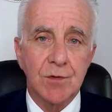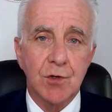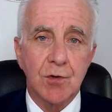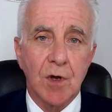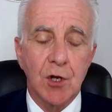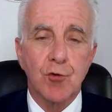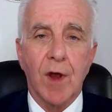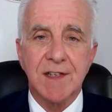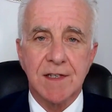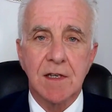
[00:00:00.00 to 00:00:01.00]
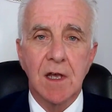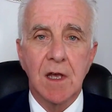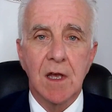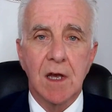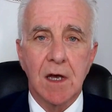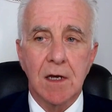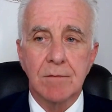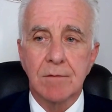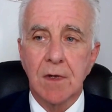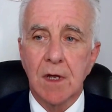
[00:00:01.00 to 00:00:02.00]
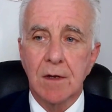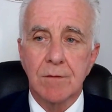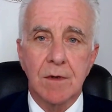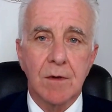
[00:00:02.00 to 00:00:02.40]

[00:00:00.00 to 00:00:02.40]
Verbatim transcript: to address uh, Uh,